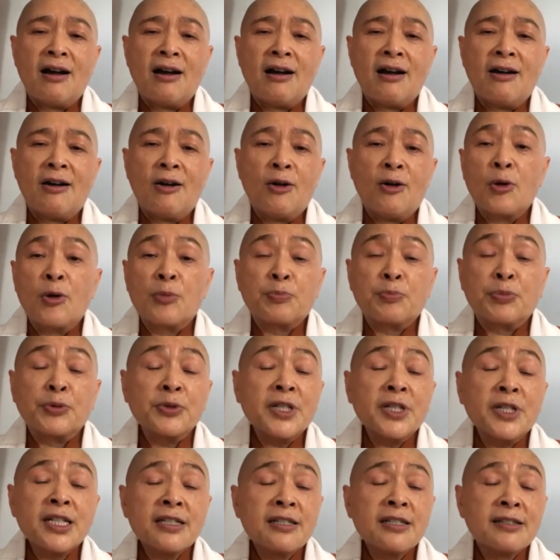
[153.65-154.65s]
or
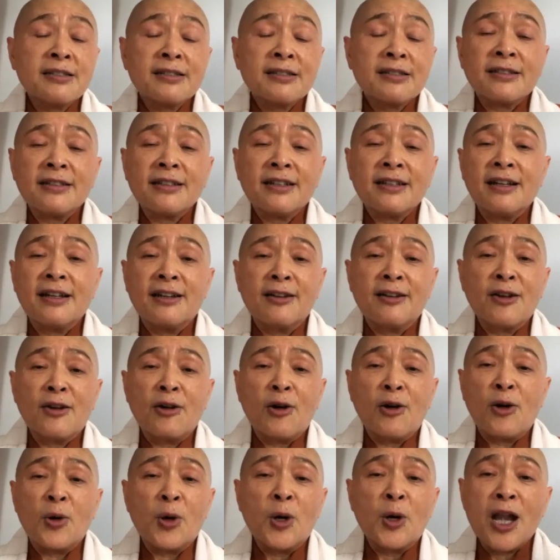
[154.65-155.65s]
Buddhist,
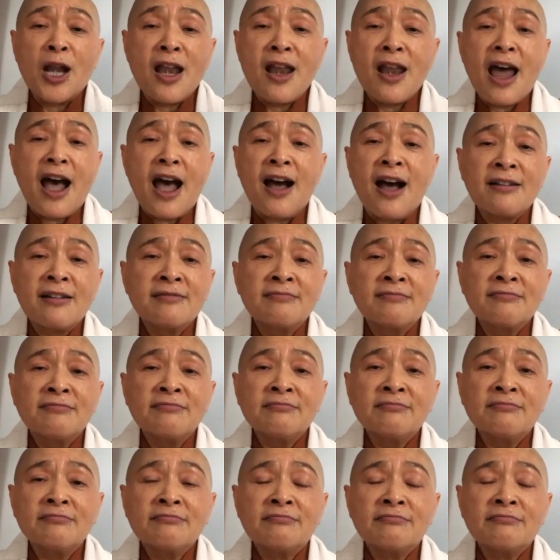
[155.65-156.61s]
or no